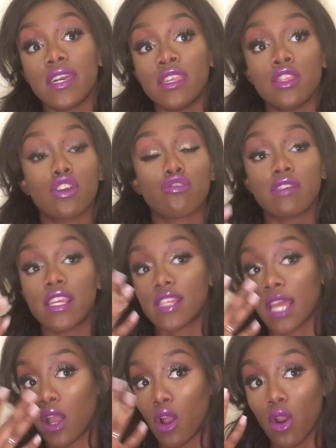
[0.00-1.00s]
in the crease
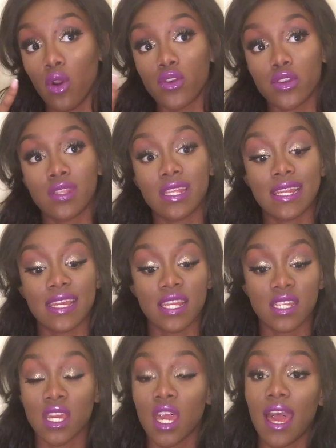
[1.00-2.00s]
and gold on the
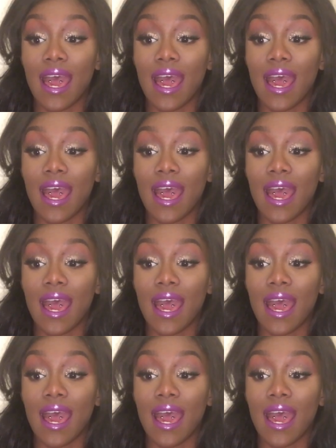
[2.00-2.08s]
lid,